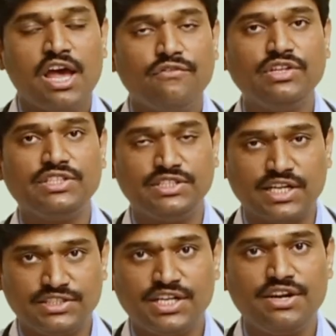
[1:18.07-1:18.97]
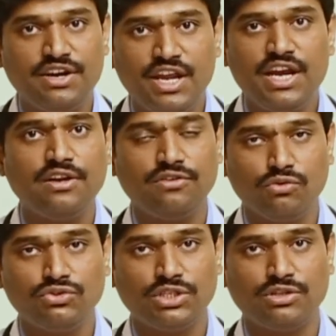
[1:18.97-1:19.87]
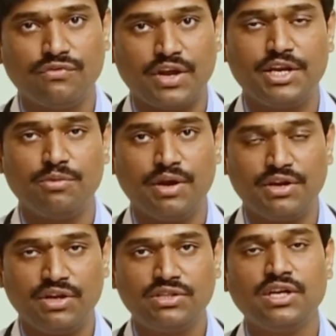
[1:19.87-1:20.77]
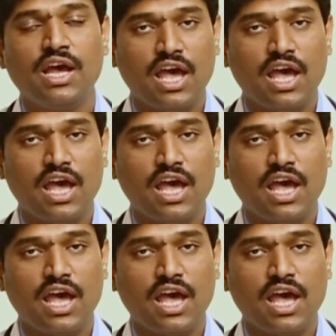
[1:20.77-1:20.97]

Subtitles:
which doesn't need usage of antibiotics.